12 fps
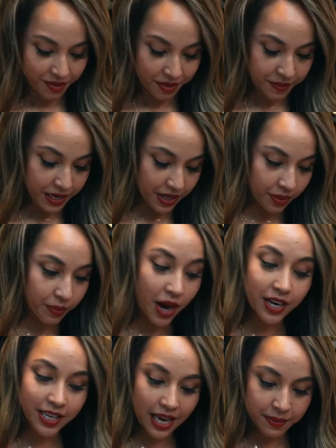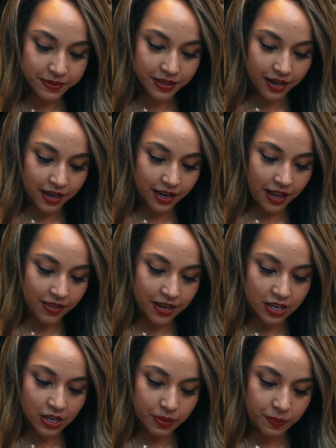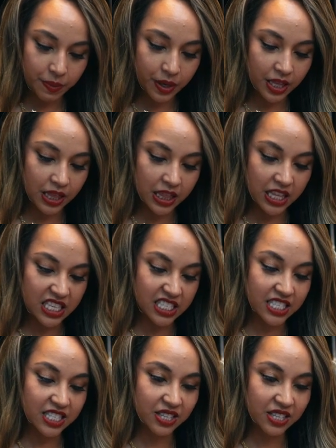We're putting the rod caps on, and then you put this